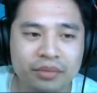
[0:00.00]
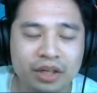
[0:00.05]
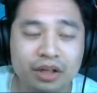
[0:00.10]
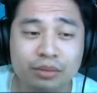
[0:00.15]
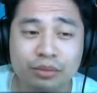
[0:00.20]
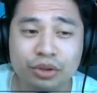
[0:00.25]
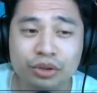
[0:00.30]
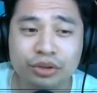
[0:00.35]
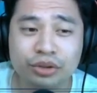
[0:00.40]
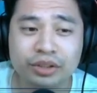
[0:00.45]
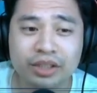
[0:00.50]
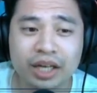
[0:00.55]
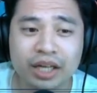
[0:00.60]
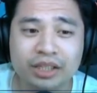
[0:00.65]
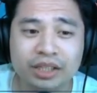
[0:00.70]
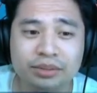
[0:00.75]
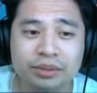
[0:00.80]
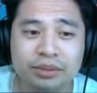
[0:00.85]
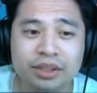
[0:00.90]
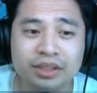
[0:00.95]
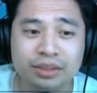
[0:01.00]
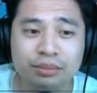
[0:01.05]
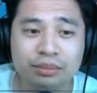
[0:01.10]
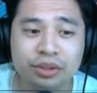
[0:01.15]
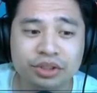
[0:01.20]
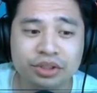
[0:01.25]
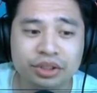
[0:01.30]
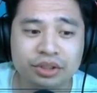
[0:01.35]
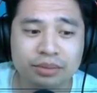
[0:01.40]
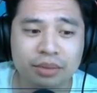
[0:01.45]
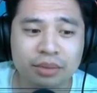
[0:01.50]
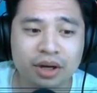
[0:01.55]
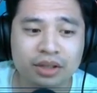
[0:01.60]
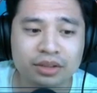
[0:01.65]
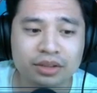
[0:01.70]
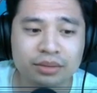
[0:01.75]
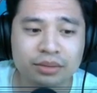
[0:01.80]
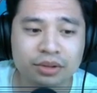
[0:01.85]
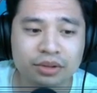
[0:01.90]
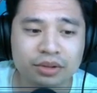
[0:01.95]
Kamoon's HP as much as
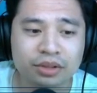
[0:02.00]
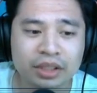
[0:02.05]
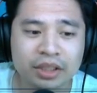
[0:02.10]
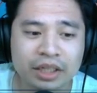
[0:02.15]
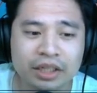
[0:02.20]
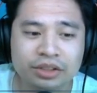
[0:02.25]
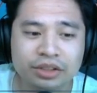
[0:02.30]
possible.